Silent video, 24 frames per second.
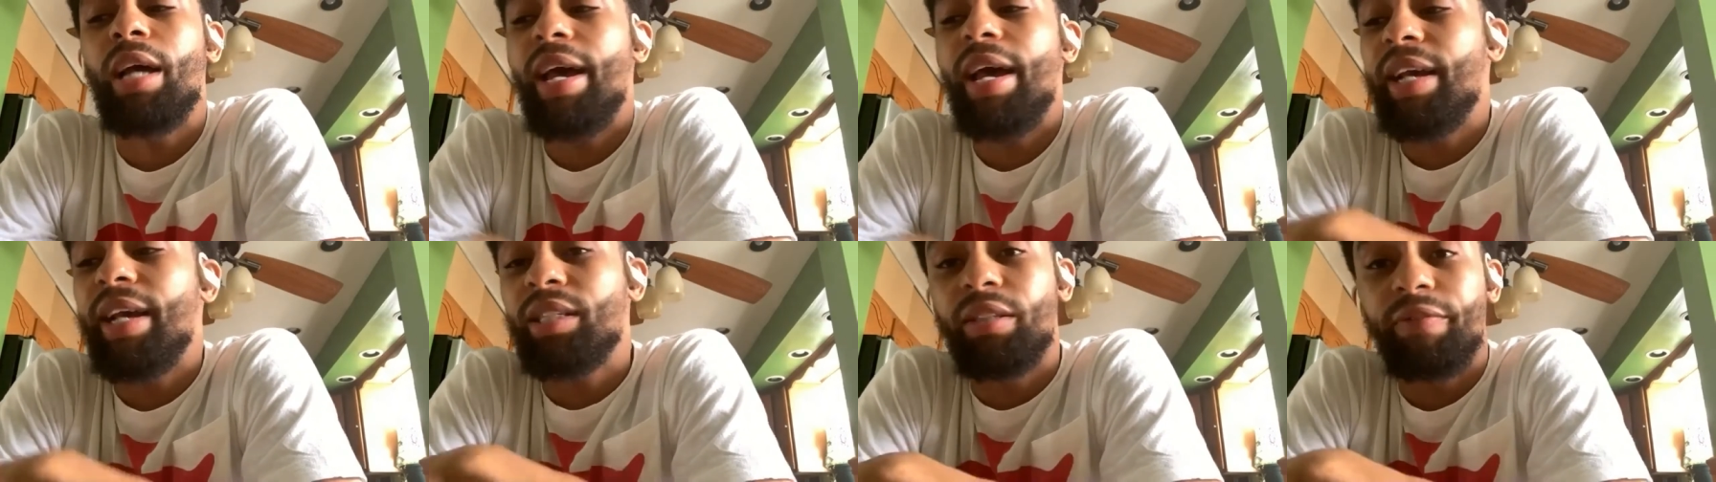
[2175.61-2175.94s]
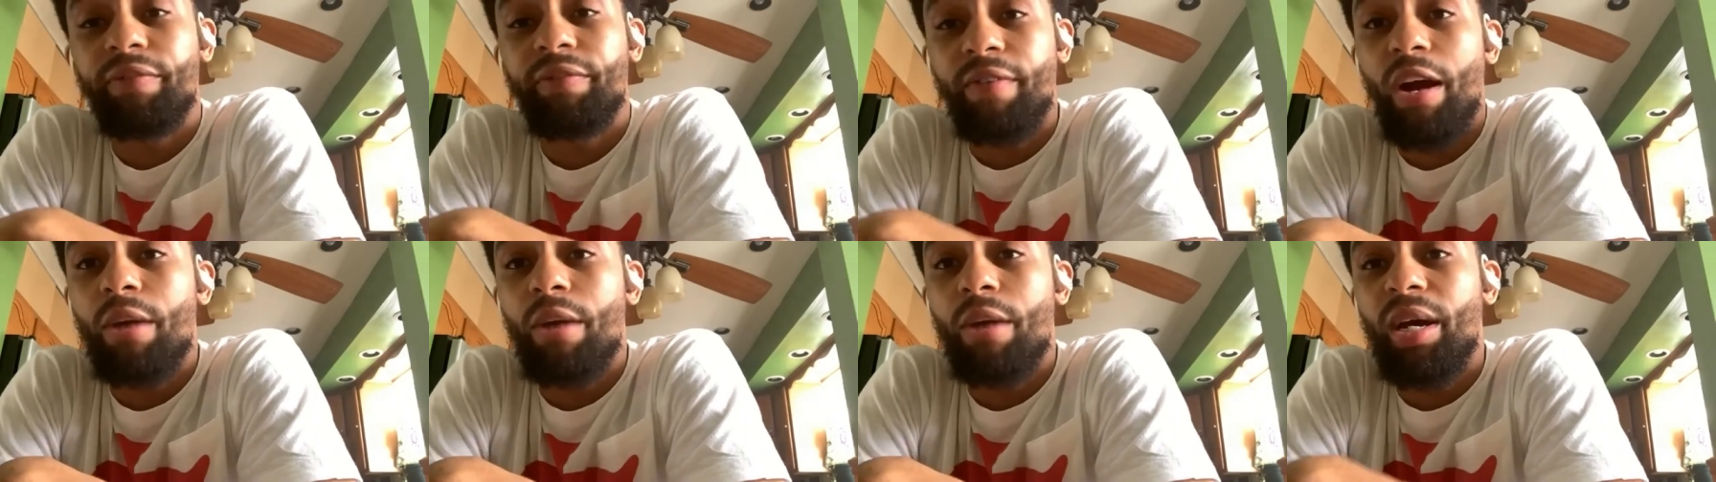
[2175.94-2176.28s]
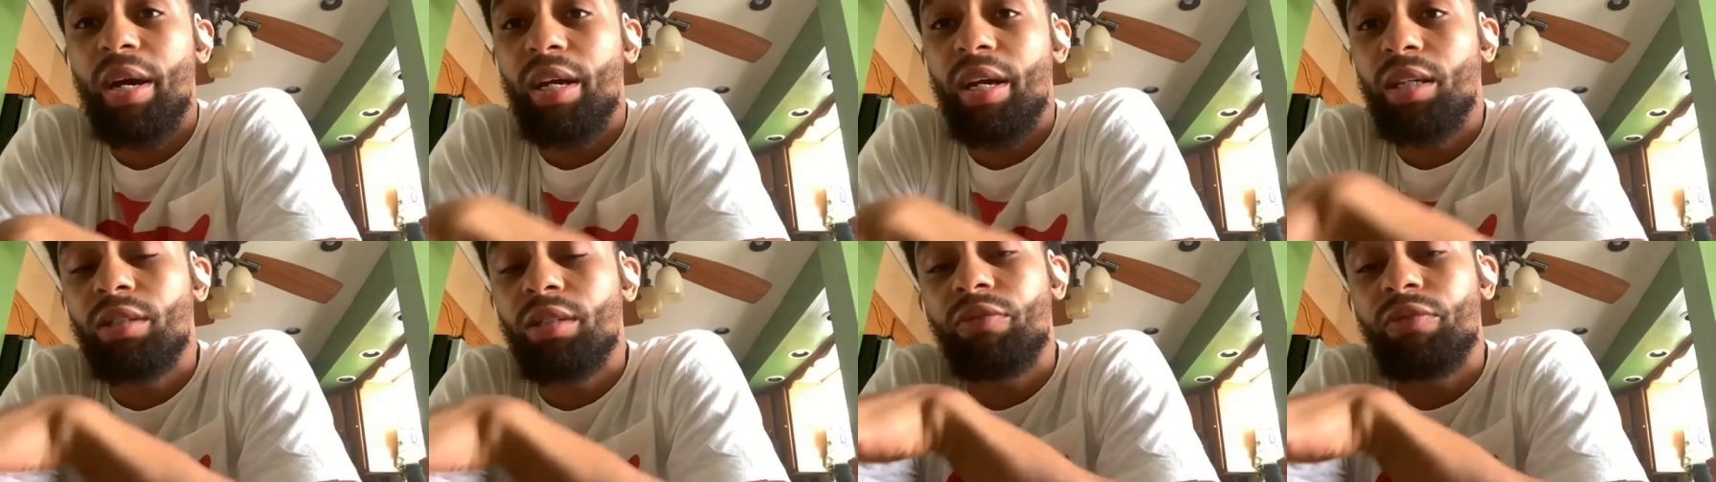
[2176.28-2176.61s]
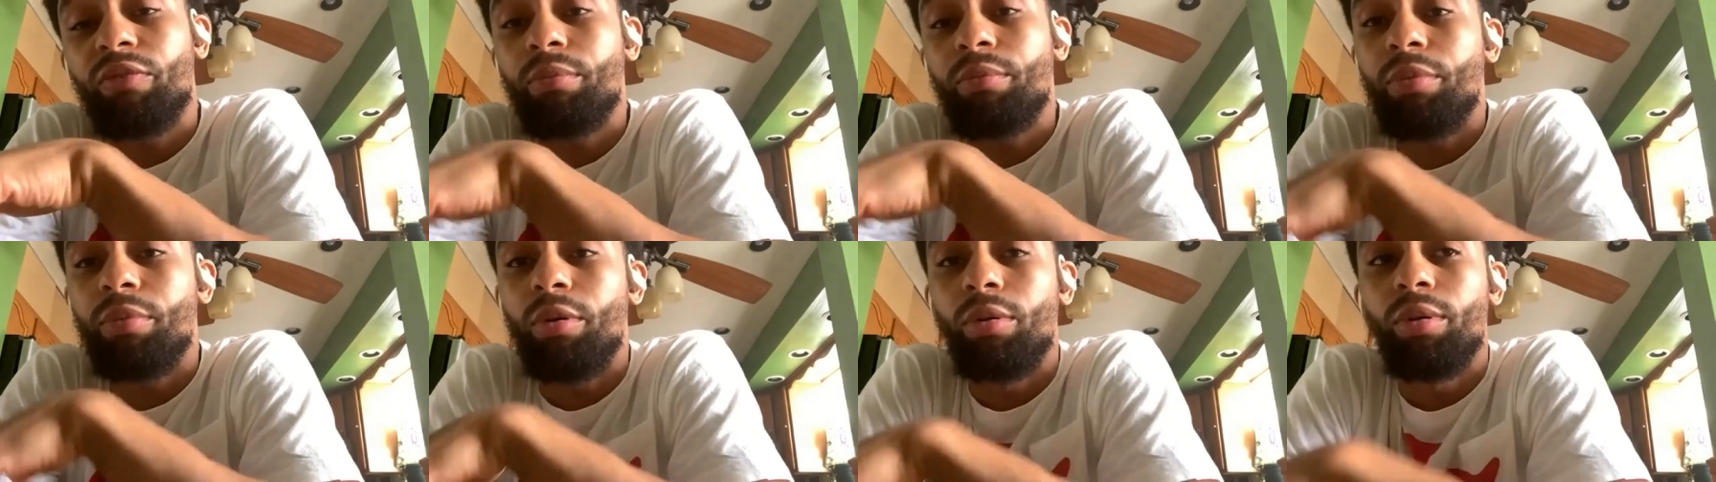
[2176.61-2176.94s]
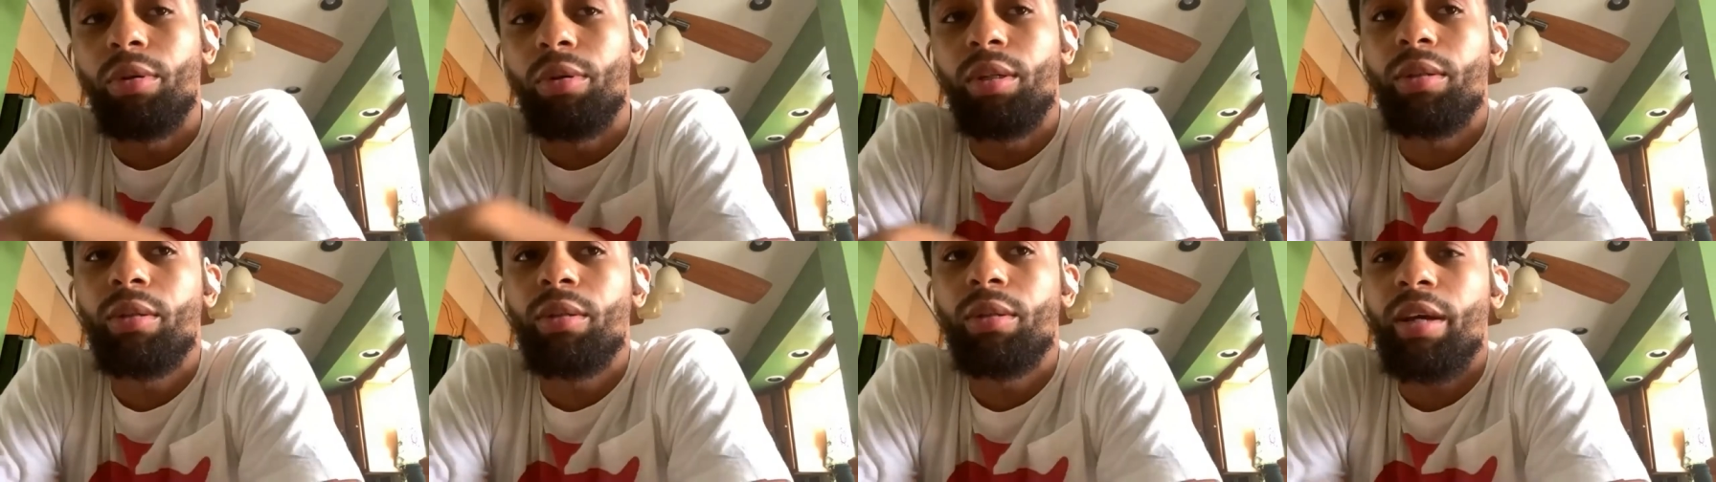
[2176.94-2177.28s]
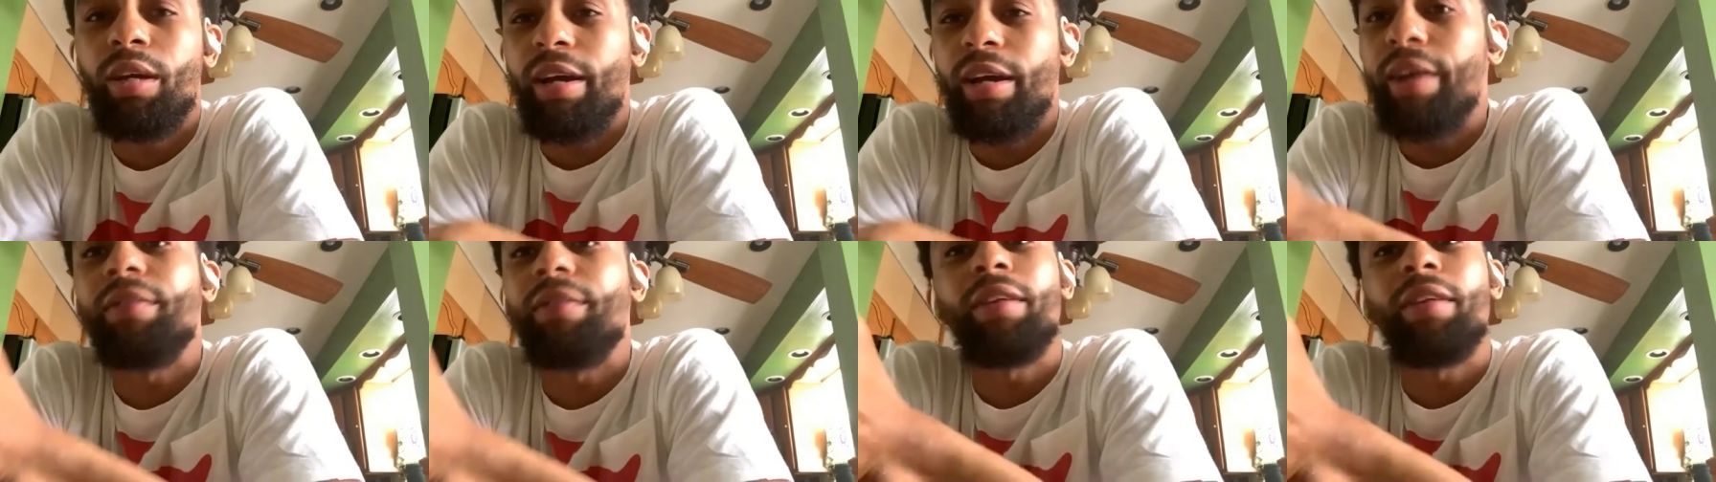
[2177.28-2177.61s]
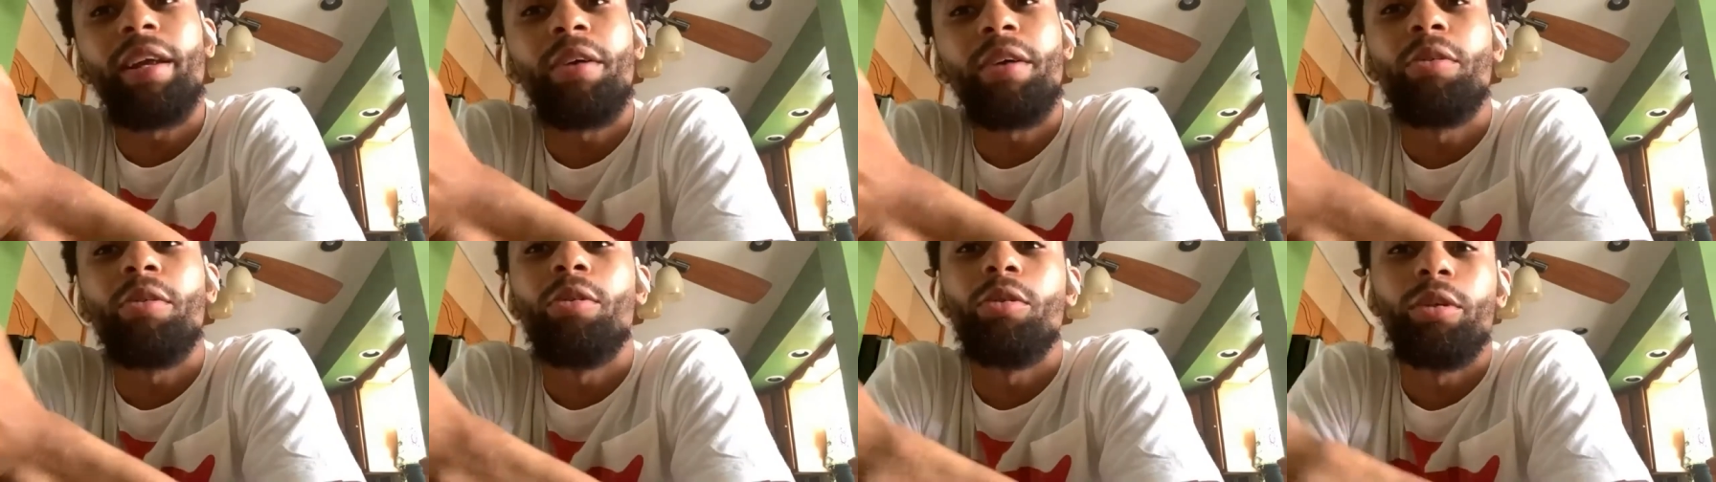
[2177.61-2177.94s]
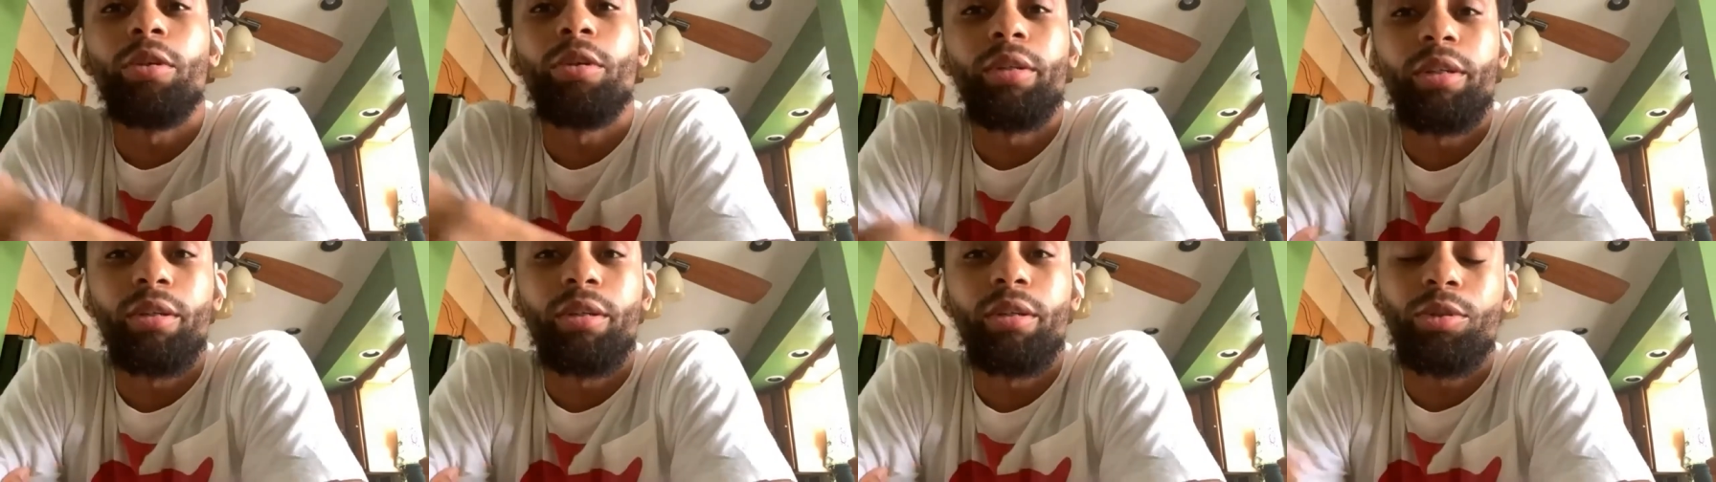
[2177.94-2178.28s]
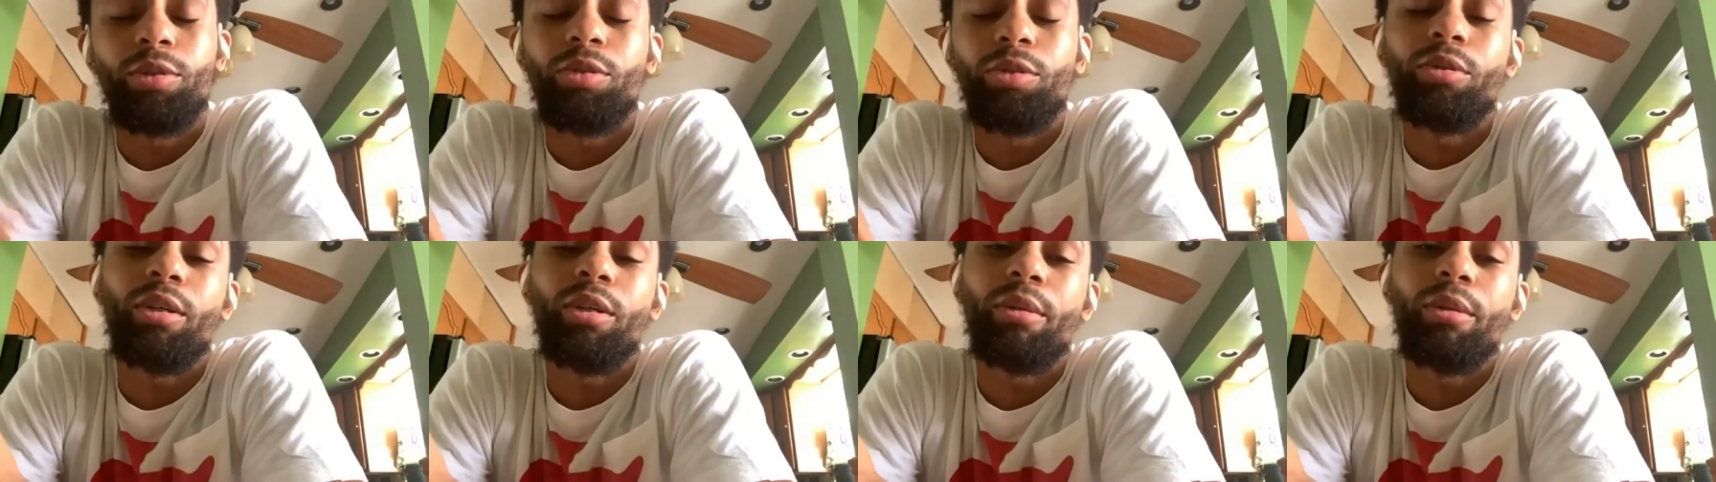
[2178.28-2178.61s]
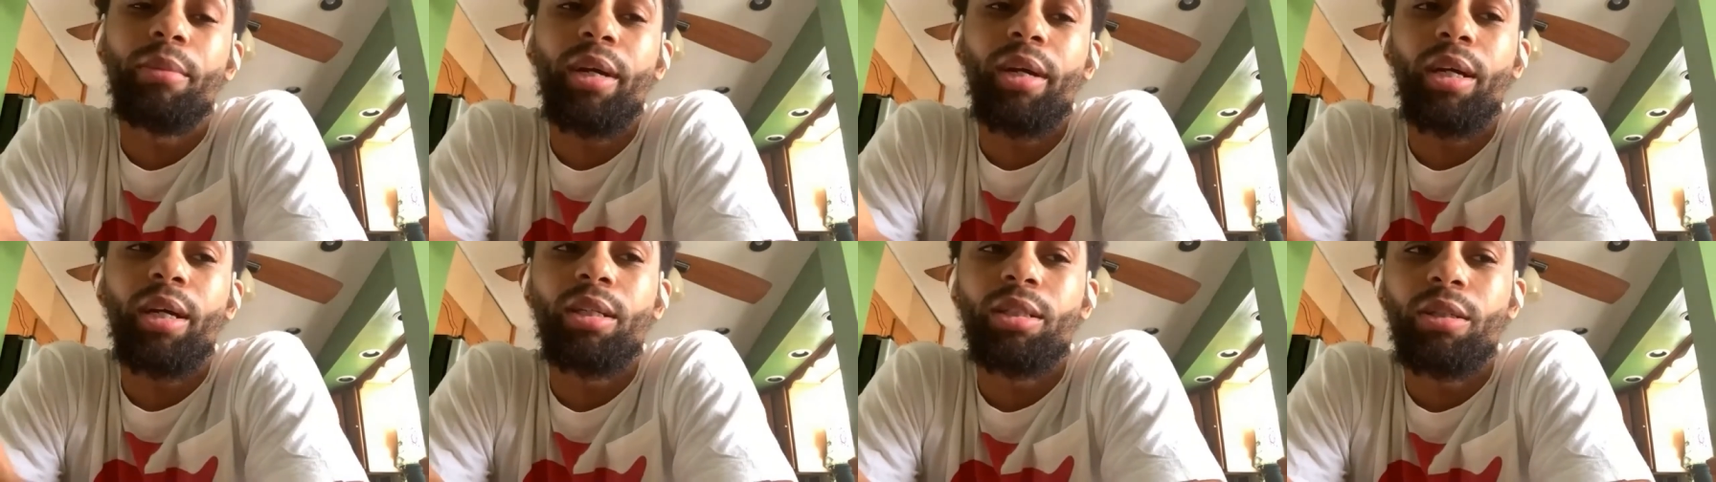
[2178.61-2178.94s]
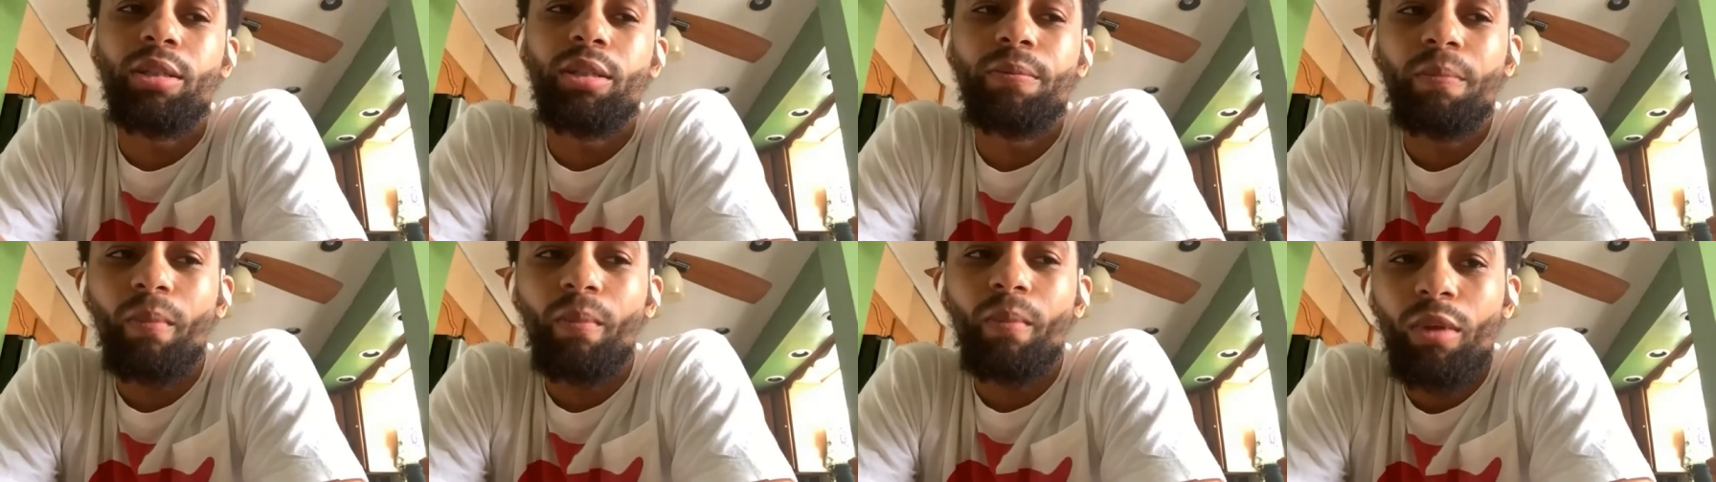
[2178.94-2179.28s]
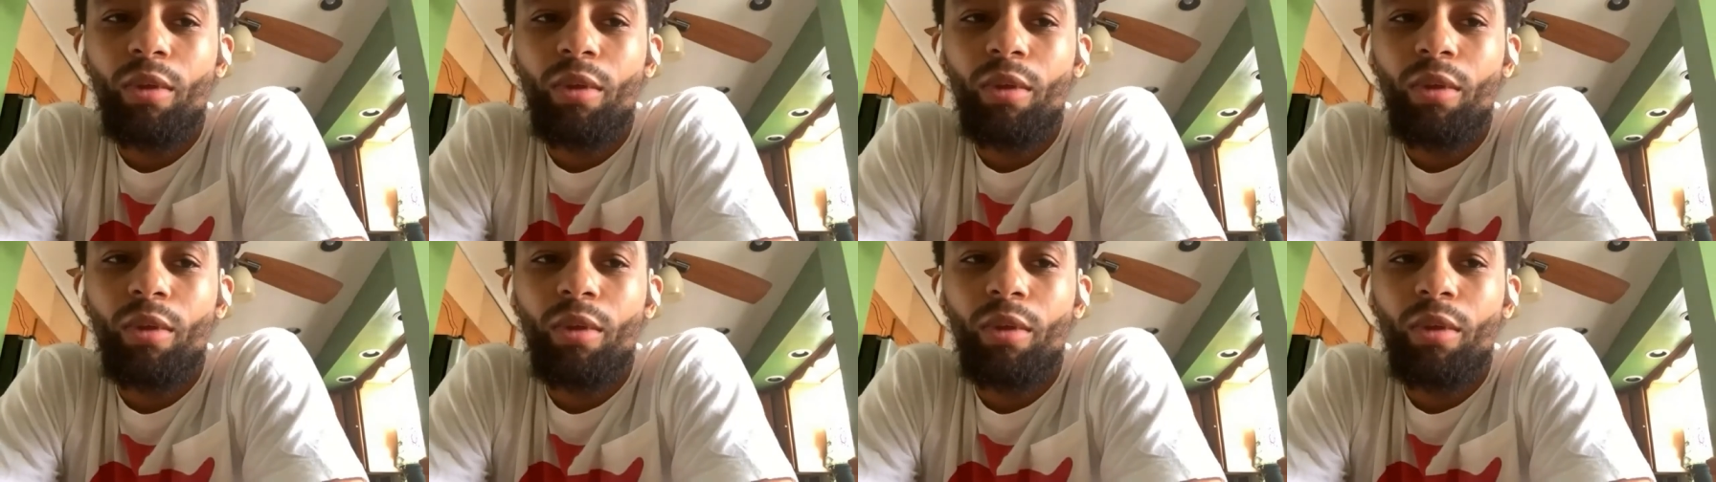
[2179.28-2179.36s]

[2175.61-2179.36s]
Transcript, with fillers: I actually fired my agent from Poland after that whole ordeal, which you can imagine.